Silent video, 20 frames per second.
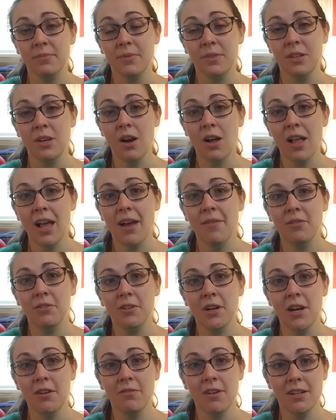y'all have a
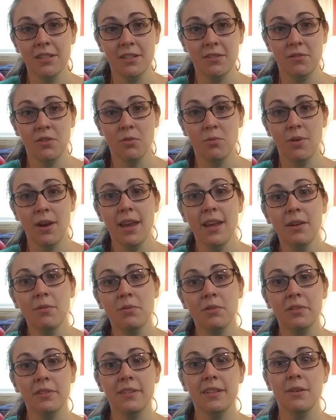great rest of your week.
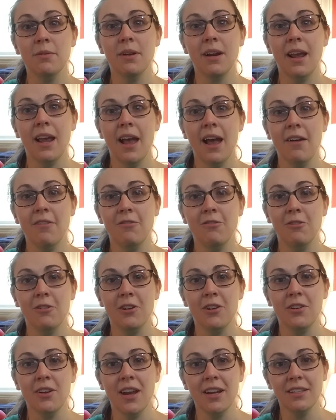We'll see what I have for
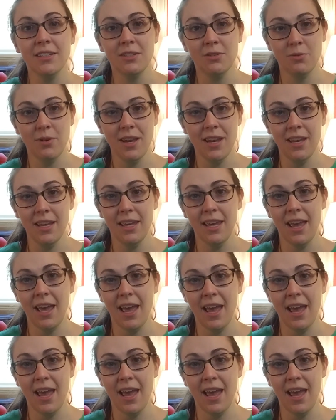you next week,